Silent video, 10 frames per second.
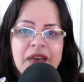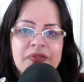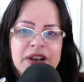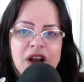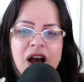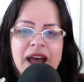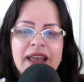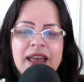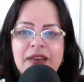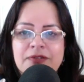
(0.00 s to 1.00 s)
that
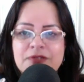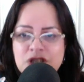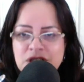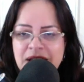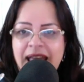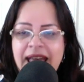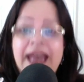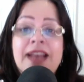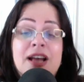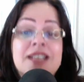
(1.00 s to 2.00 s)
I have share
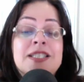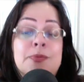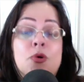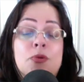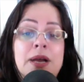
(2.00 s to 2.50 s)
and I support